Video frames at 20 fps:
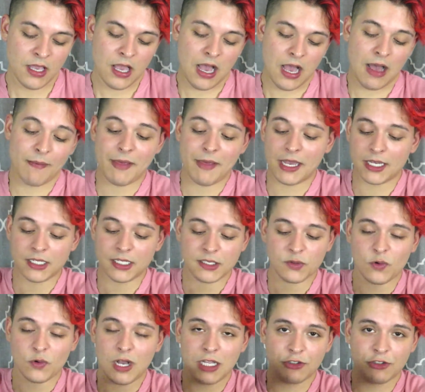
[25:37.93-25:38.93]
I'm not gonna
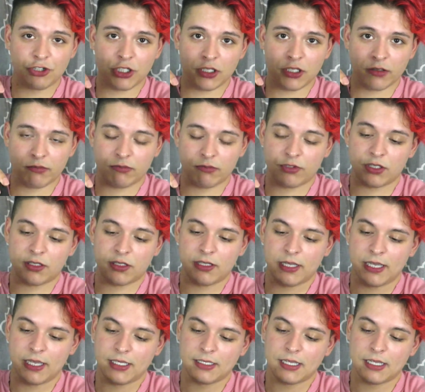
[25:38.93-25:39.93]
swatch it just in
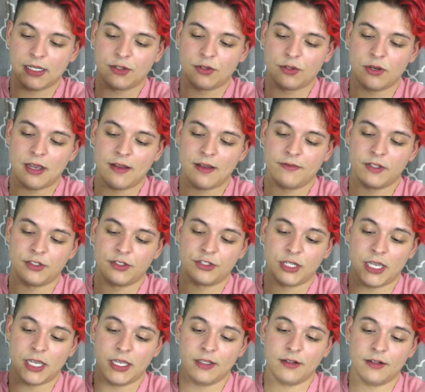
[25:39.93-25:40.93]
case I do have the
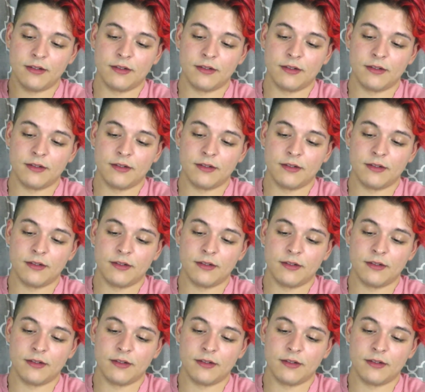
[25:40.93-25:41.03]
shade.